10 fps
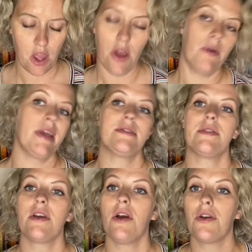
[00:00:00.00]
Okay, so
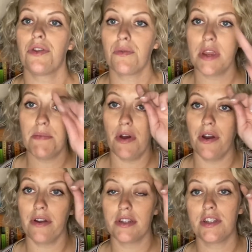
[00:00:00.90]
there are three
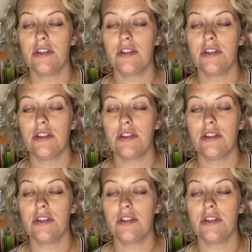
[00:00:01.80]
parts